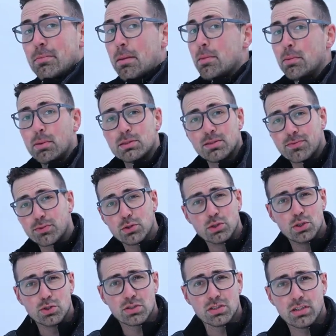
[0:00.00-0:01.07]
They even put some
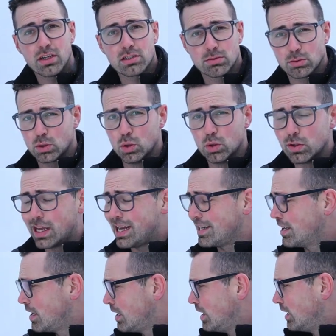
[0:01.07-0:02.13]
fruit juice in there, some Kool-Aid,